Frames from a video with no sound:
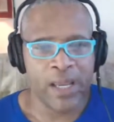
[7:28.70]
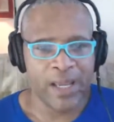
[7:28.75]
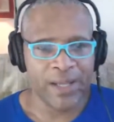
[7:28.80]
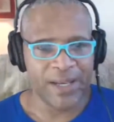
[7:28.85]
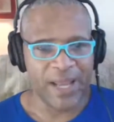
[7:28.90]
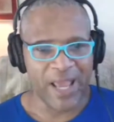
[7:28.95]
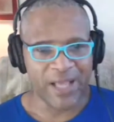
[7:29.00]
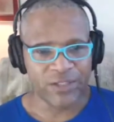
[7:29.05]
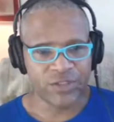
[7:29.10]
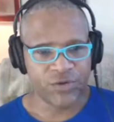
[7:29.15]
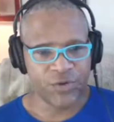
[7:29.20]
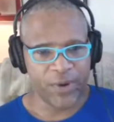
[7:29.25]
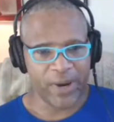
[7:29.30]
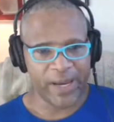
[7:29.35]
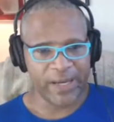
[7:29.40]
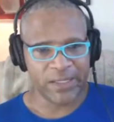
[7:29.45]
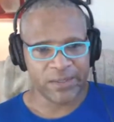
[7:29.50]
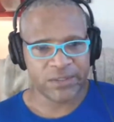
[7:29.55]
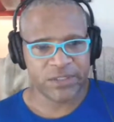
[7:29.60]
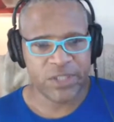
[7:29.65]
And that's
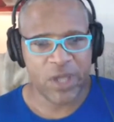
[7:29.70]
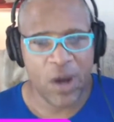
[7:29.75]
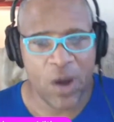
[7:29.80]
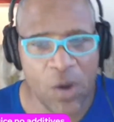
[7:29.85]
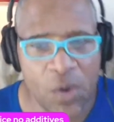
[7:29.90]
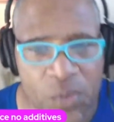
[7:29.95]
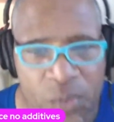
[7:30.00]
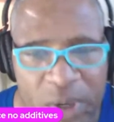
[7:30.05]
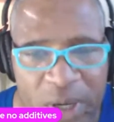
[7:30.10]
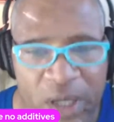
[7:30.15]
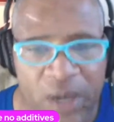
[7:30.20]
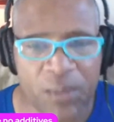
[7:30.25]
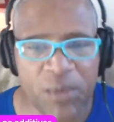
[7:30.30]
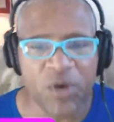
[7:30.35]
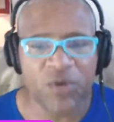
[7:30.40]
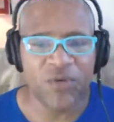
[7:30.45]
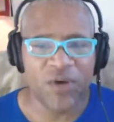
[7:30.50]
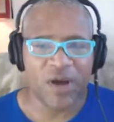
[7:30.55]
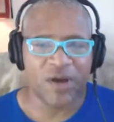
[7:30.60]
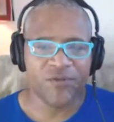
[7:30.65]
great. So we're going to
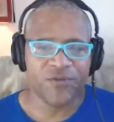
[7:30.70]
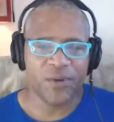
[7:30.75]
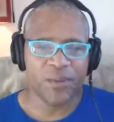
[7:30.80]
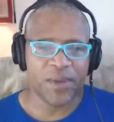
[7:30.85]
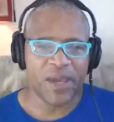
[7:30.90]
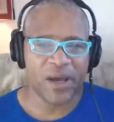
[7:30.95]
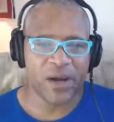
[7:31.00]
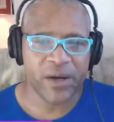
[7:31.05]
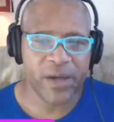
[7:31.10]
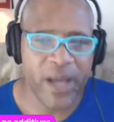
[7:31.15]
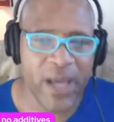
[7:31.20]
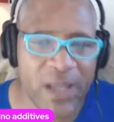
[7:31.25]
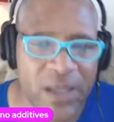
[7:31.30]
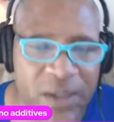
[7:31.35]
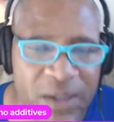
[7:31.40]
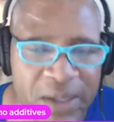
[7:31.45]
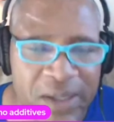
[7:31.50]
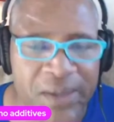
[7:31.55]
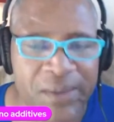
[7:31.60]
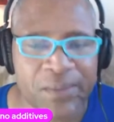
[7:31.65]
move on from R.
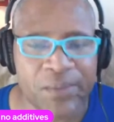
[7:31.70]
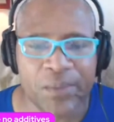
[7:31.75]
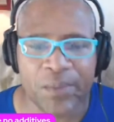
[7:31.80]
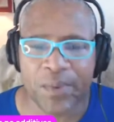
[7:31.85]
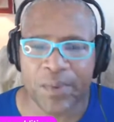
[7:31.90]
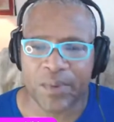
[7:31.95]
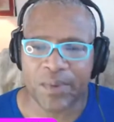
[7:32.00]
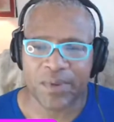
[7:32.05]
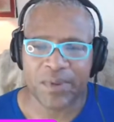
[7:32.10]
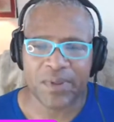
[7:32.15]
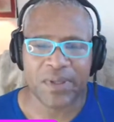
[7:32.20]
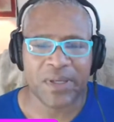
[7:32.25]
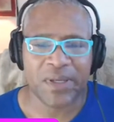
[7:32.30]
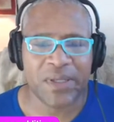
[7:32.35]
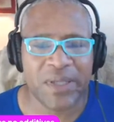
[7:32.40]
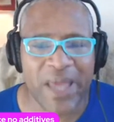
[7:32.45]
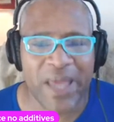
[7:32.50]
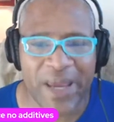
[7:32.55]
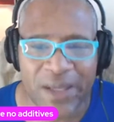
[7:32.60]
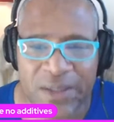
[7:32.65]
Kelly.
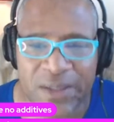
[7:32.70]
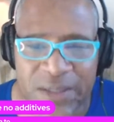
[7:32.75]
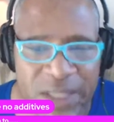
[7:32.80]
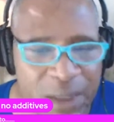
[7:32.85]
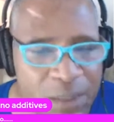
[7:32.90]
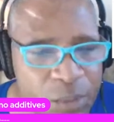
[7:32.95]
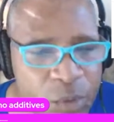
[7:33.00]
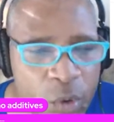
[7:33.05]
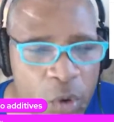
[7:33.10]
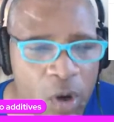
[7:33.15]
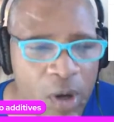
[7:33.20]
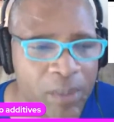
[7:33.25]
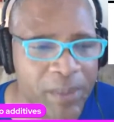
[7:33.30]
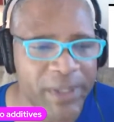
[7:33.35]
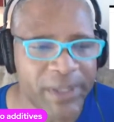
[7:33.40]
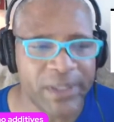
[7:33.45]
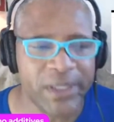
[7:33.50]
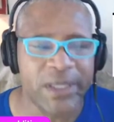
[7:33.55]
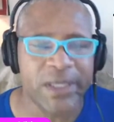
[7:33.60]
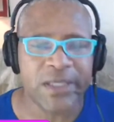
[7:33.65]
Like Tim
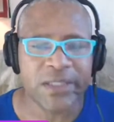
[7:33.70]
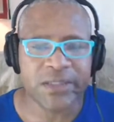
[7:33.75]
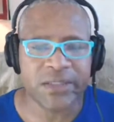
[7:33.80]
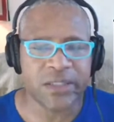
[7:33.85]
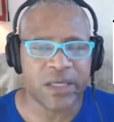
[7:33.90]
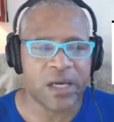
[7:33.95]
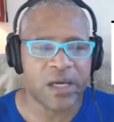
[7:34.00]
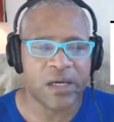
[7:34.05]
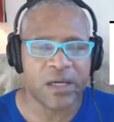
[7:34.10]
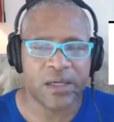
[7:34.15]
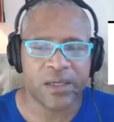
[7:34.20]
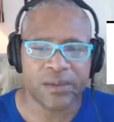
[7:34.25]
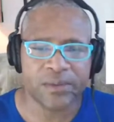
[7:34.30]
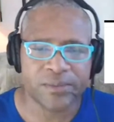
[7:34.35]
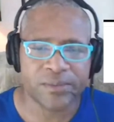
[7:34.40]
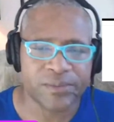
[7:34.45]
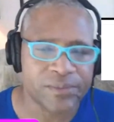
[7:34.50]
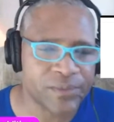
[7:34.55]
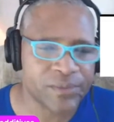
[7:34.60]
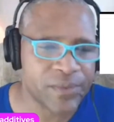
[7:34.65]
Norman, he's
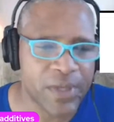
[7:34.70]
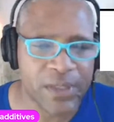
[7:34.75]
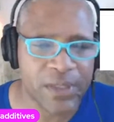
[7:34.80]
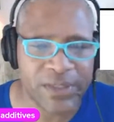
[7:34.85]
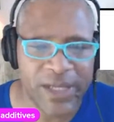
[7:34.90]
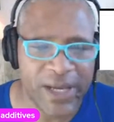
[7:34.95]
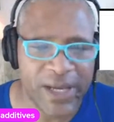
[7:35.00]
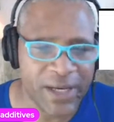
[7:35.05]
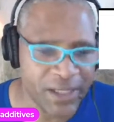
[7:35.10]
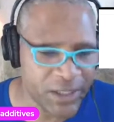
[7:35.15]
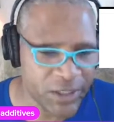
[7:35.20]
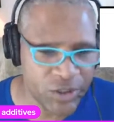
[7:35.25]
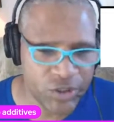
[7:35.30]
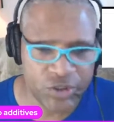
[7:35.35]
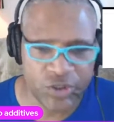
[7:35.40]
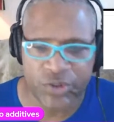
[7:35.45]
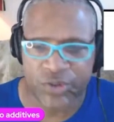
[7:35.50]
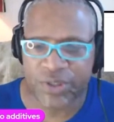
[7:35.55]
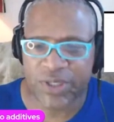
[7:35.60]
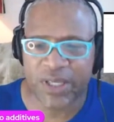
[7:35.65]
a dead
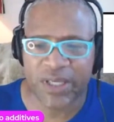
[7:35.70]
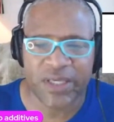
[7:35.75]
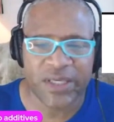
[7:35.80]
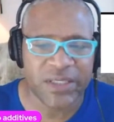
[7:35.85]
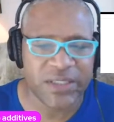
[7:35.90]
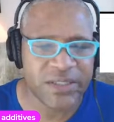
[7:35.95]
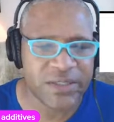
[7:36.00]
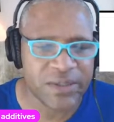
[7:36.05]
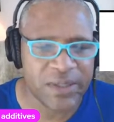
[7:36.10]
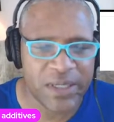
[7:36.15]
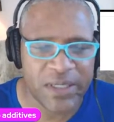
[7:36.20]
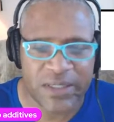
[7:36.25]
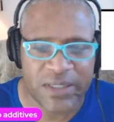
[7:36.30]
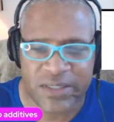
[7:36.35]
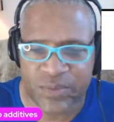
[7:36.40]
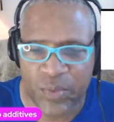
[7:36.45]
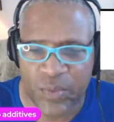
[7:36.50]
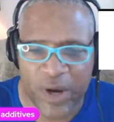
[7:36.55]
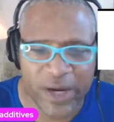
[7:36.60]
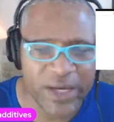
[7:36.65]
issue.
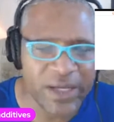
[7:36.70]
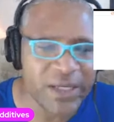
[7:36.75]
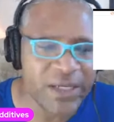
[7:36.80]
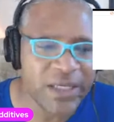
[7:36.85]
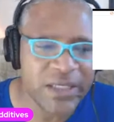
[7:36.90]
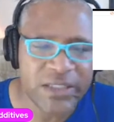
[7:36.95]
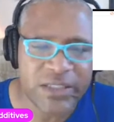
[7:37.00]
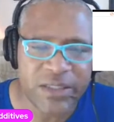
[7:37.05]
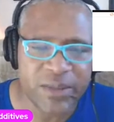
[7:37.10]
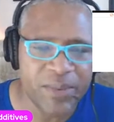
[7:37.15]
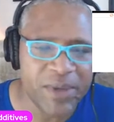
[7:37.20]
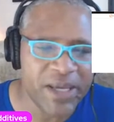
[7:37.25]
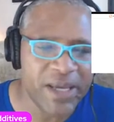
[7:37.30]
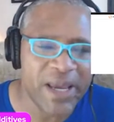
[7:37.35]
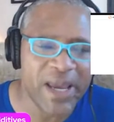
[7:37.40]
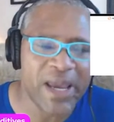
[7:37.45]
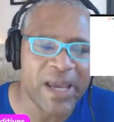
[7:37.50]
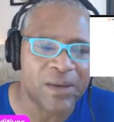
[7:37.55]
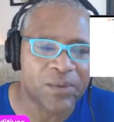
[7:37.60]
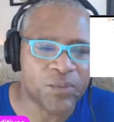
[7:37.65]
He's where he needs to be
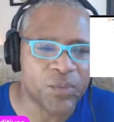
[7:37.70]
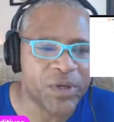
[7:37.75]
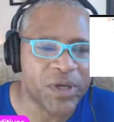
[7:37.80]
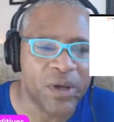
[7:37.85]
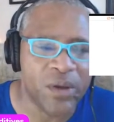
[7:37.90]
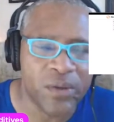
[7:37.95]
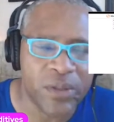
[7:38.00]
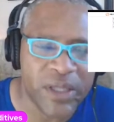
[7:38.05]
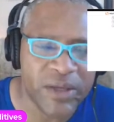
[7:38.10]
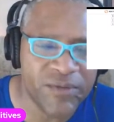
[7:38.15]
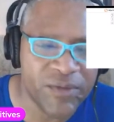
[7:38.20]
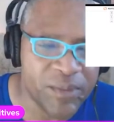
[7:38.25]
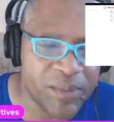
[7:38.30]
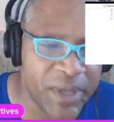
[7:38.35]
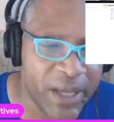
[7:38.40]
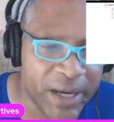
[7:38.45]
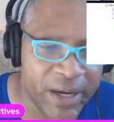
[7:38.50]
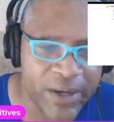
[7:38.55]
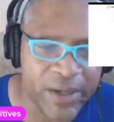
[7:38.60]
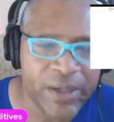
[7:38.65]
at. We're going to leave him
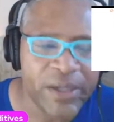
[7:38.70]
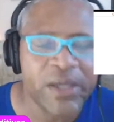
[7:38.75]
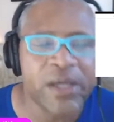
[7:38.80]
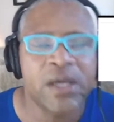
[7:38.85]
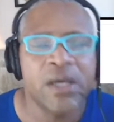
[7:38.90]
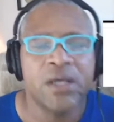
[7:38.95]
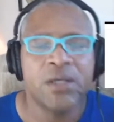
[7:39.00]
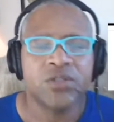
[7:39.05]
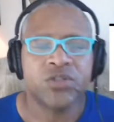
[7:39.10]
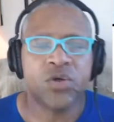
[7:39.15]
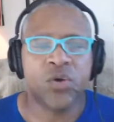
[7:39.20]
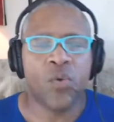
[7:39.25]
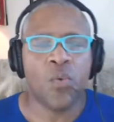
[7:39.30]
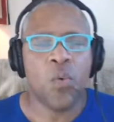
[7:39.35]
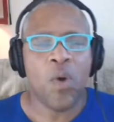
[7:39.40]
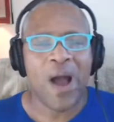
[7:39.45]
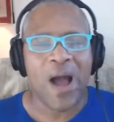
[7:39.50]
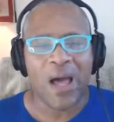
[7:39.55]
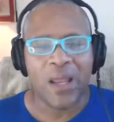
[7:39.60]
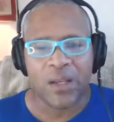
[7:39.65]
there to
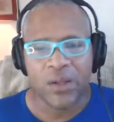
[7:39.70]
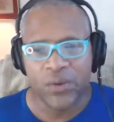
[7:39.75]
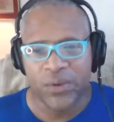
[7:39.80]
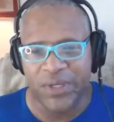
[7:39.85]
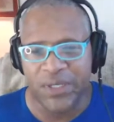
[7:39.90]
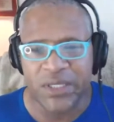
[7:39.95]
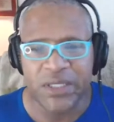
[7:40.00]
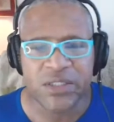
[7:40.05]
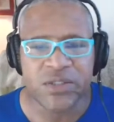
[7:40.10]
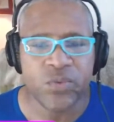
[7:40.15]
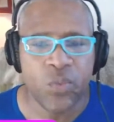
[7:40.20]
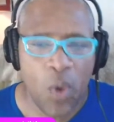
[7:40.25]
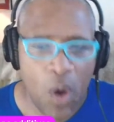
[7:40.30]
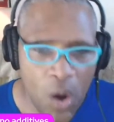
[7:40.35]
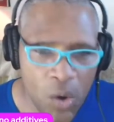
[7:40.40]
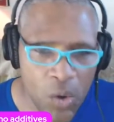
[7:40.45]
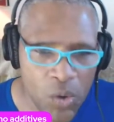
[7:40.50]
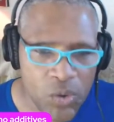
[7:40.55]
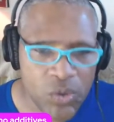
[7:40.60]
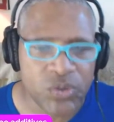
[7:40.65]
wallow in his
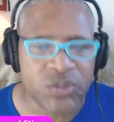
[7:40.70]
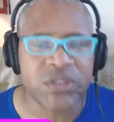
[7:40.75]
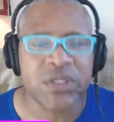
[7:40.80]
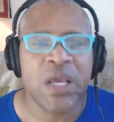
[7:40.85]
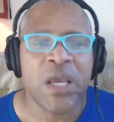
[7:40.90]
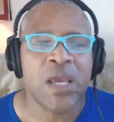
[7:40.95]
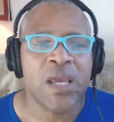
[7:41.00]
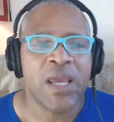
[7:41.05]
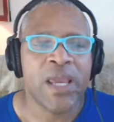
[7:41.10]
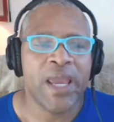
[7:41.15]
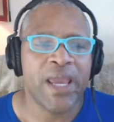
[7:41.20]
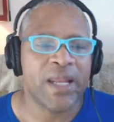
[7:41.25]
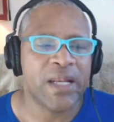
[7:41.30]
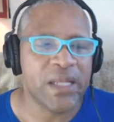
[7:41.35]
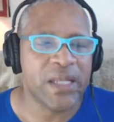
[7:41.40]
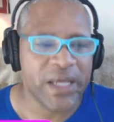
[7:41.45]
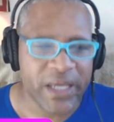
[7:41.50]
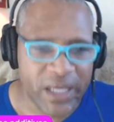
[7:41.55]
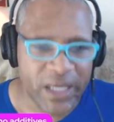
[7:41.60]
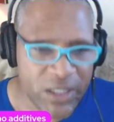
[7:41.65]
woes and
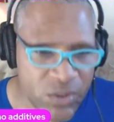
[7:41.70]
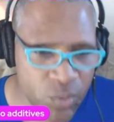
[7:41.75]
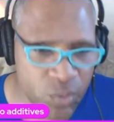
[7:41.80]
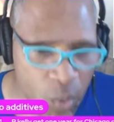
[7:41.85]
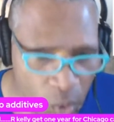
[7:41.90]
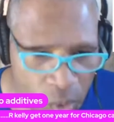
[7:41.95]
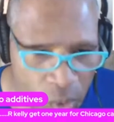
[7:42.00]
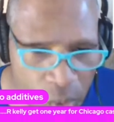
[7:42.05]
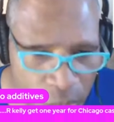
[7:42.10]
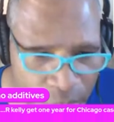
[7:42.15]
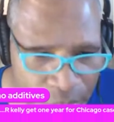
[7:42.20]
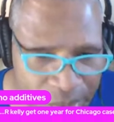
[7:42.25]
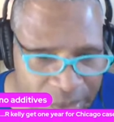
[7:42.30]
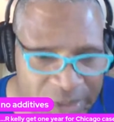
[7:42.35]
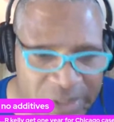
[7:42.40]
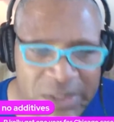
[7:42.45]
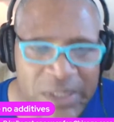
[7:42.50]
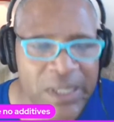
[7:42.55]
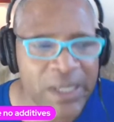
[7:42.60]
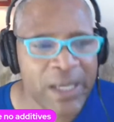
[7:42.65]
lick his
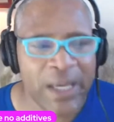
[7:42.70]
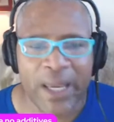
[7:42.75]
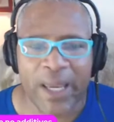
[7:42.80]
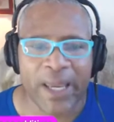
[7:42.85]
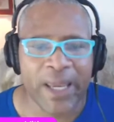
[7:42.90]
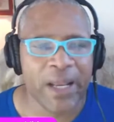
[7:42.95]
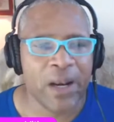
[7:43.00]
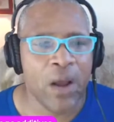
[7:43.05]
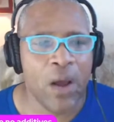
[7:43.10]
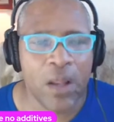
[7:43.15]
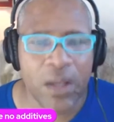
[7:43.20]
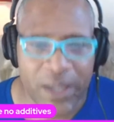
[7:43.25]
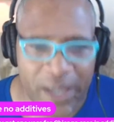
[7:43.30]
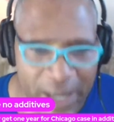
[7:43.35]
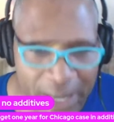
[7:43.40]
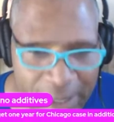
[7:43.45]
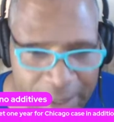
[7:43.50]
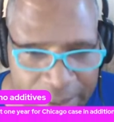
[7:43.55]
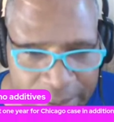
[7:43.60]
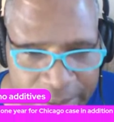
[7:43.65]
wounds and all of
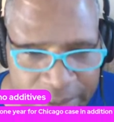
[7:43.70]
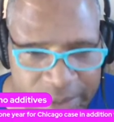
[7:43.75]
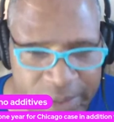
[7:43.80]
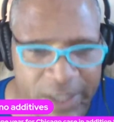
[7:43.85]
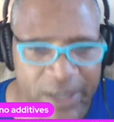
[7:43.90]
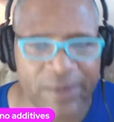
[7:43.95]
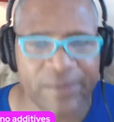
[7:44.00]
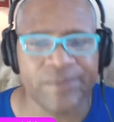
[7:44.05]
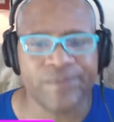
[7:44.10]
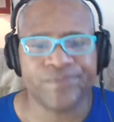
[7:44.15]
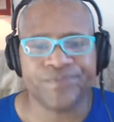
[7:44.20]
that good stuff.